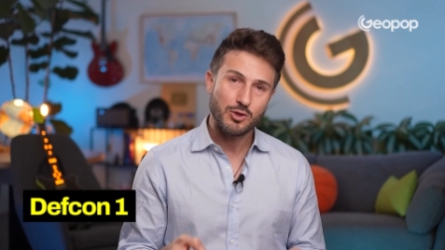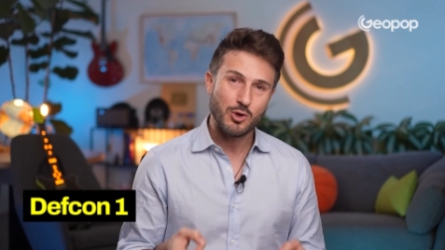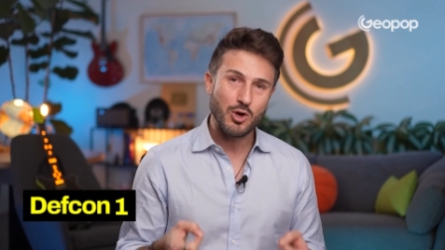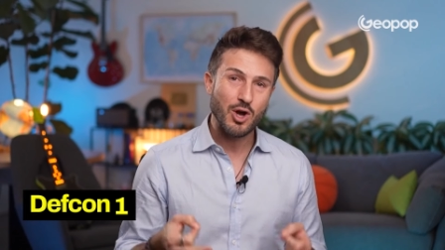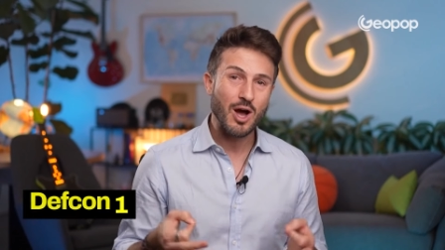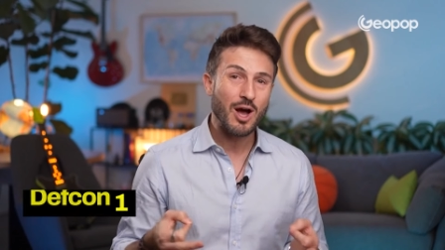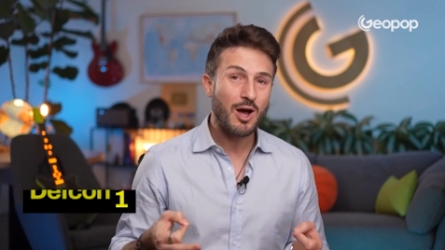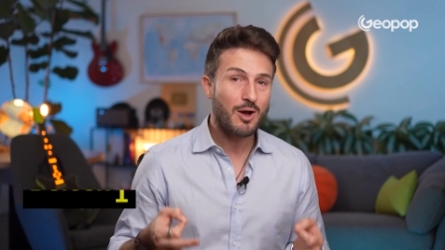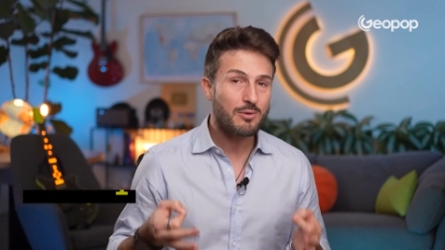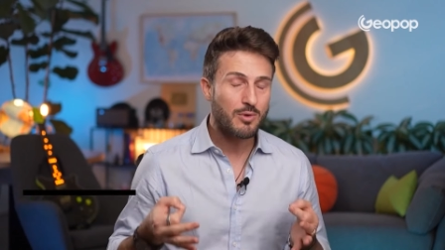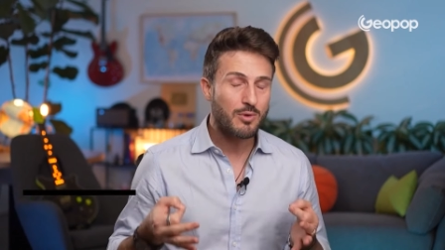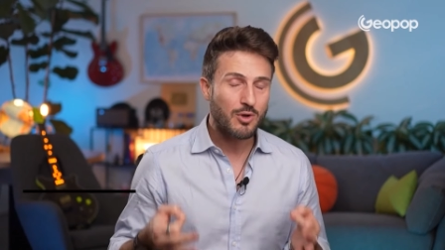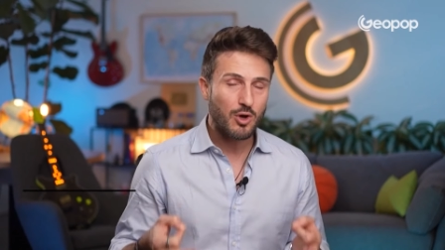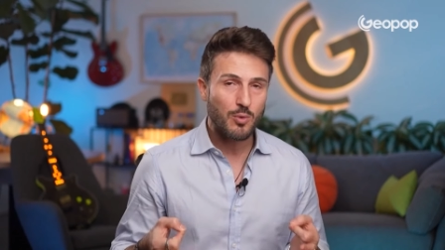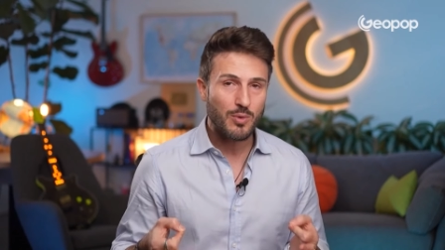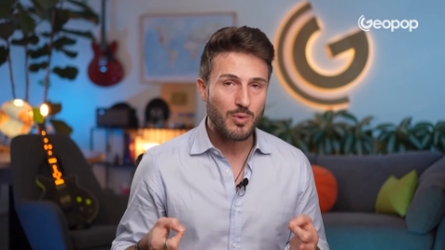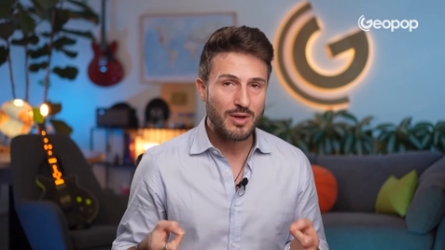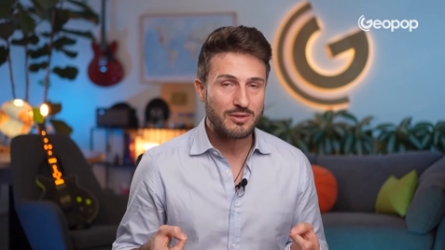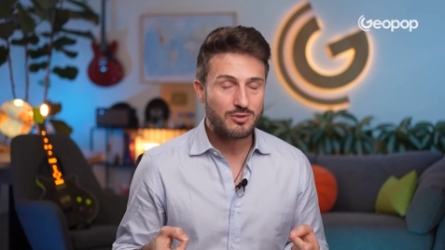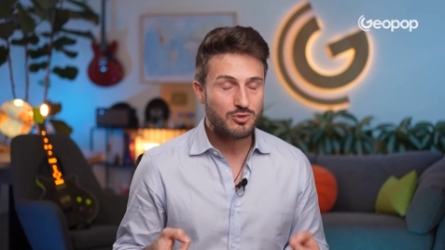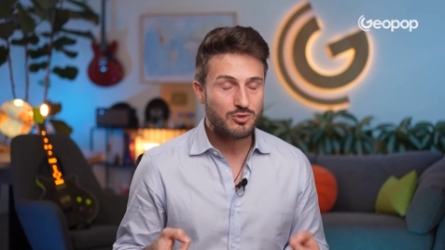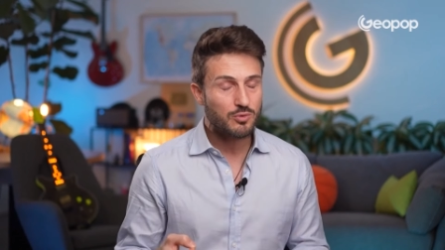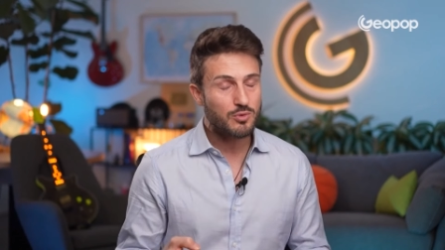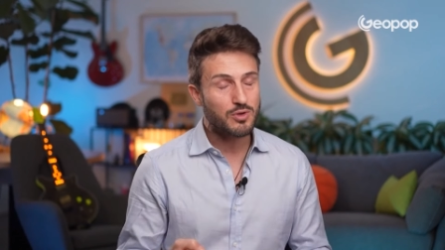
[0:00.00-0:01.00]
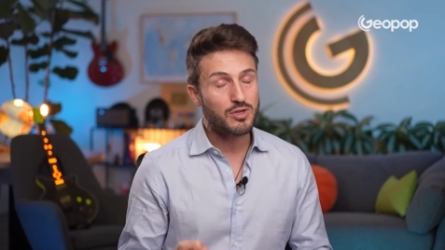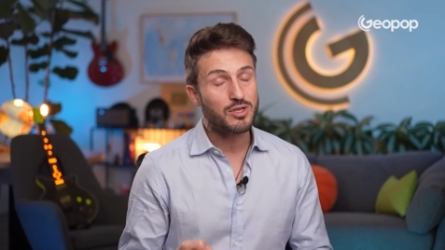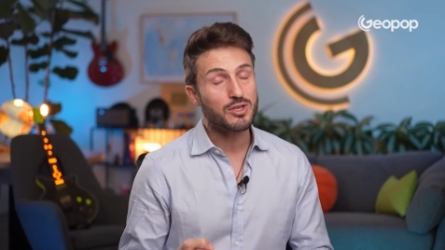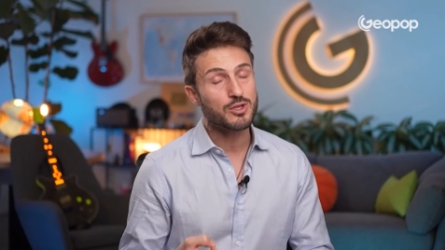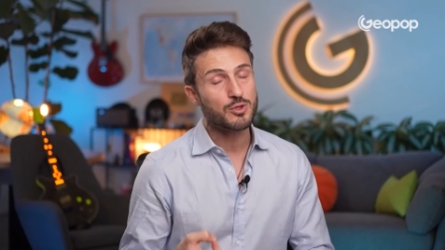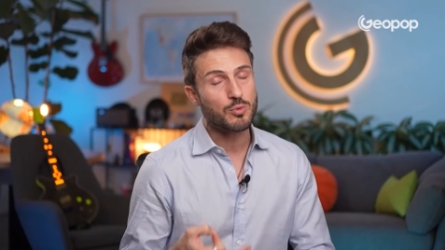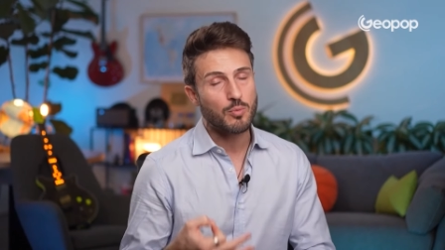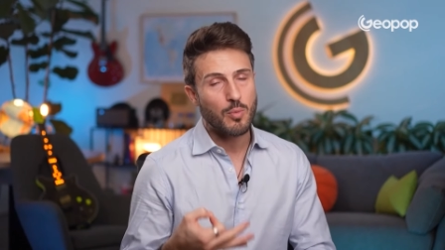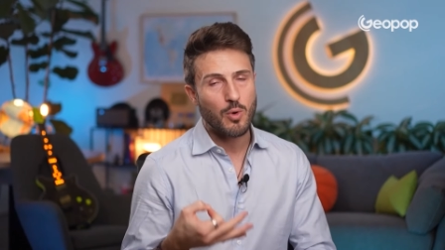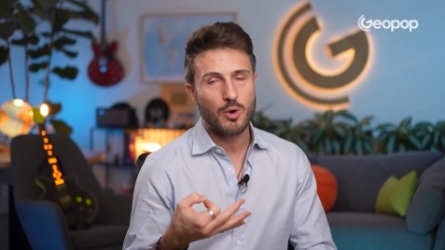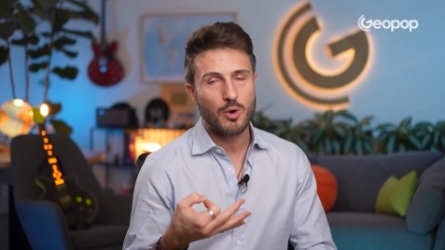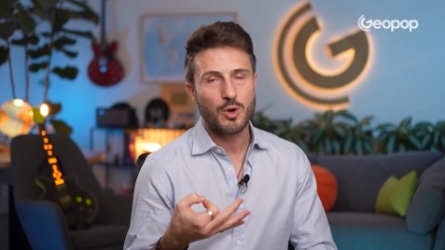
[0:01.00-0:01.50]
or ongoing
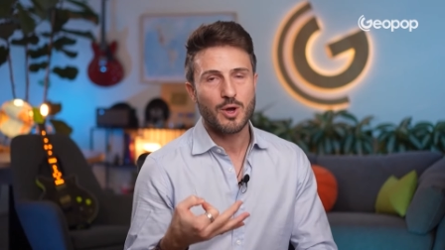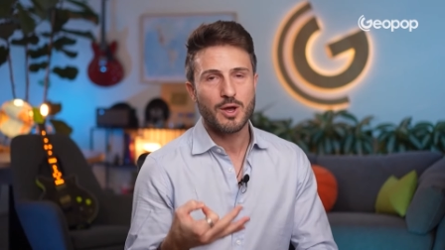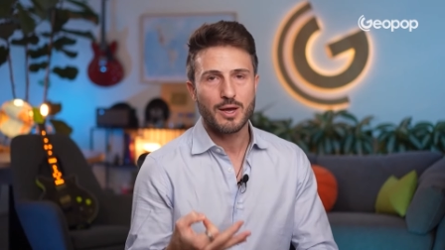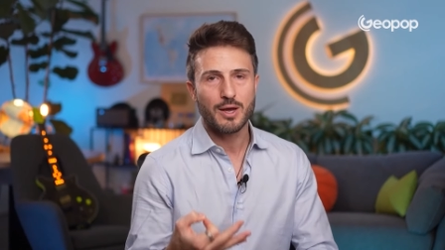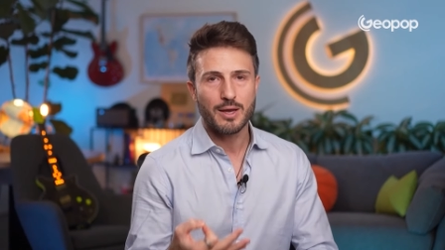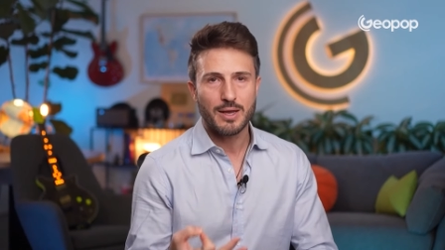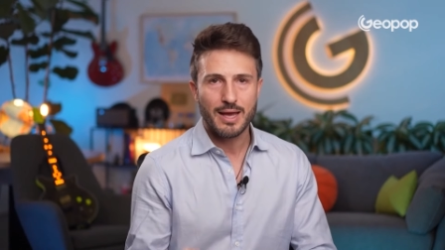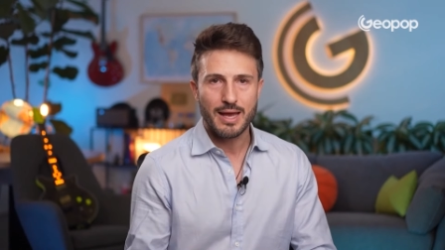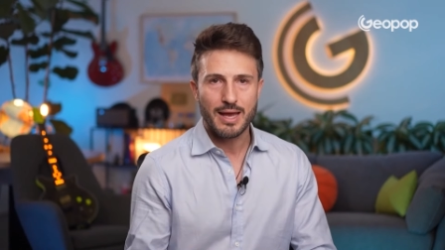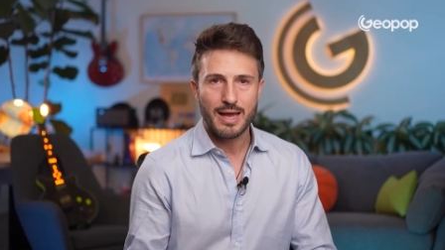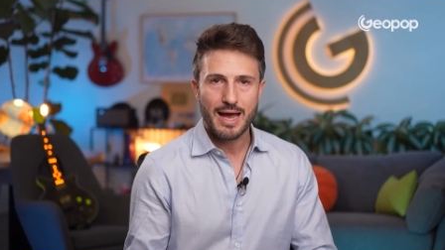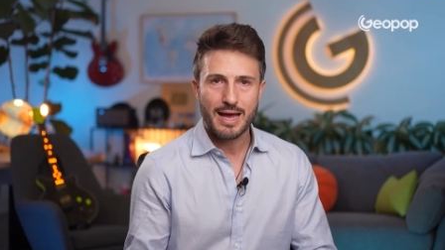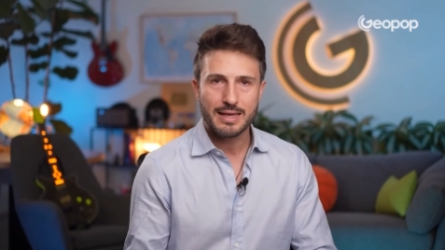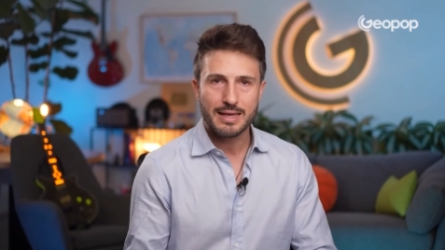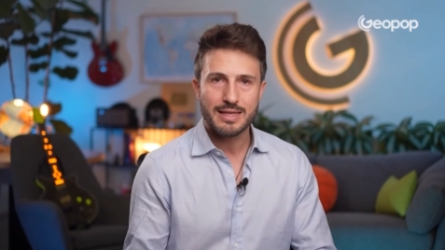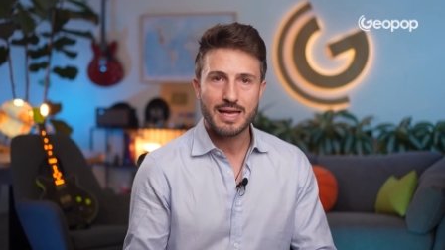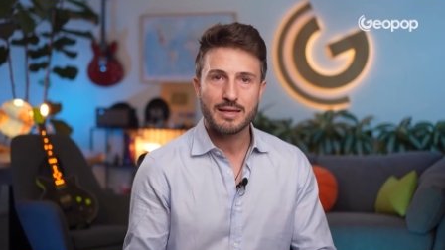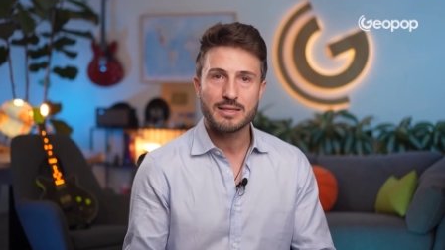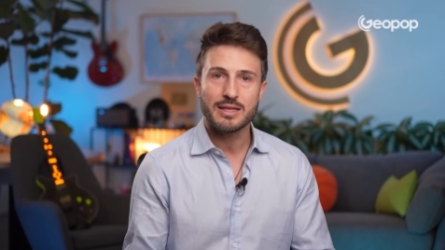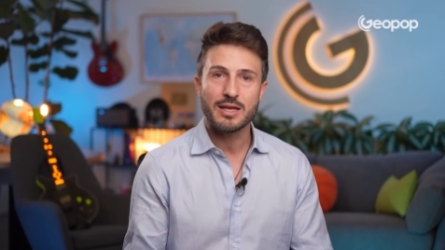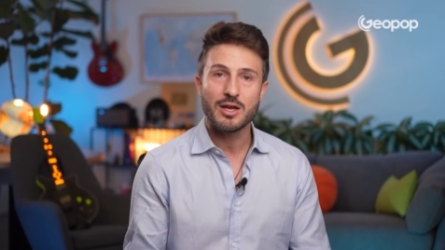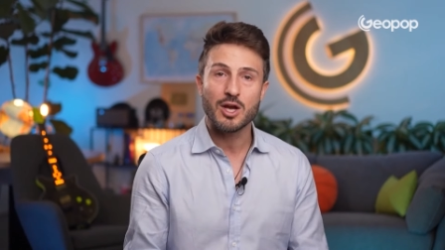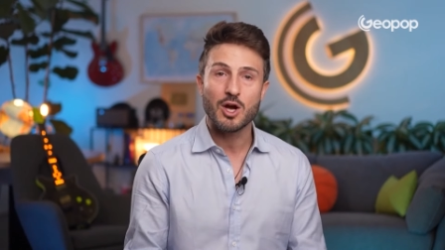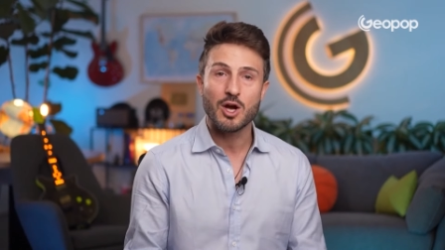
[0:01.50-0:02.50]
nuclear war and that the